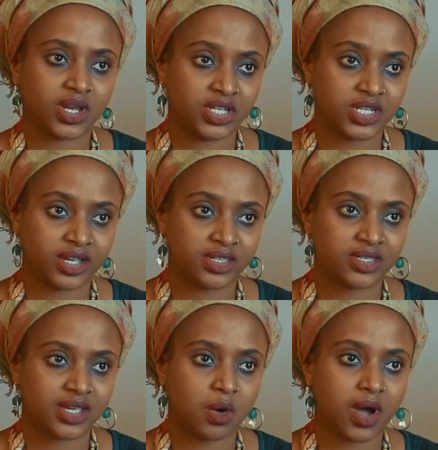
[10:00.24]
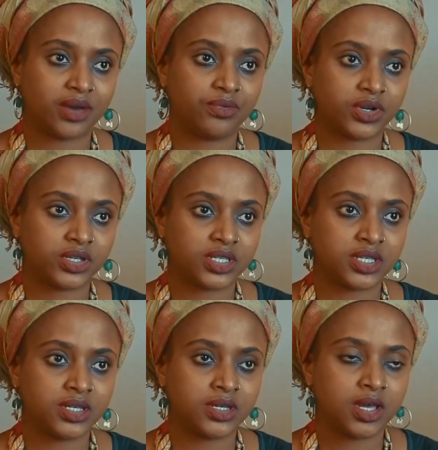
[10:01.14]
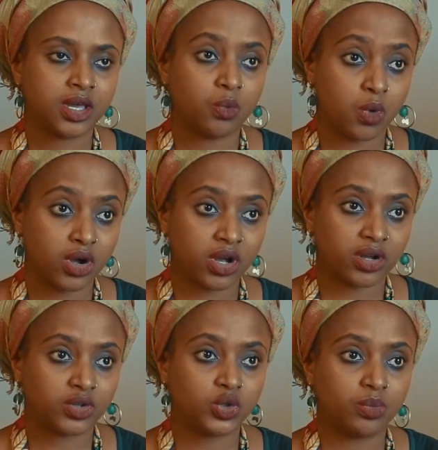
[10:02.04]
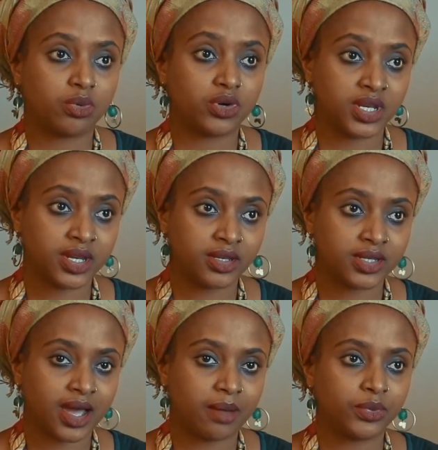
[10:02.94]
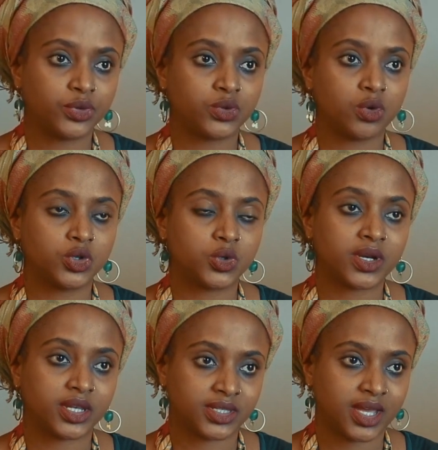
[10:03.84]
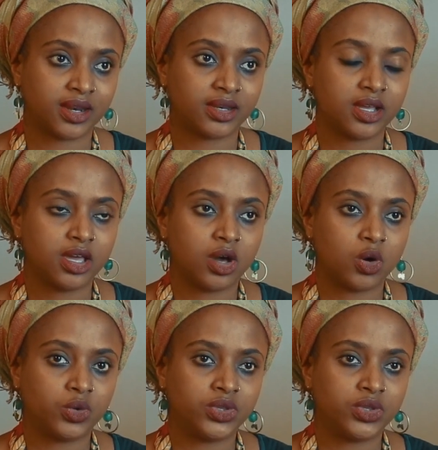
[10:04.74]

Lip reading: adjust our advocacy work to broaden it up, to also understand all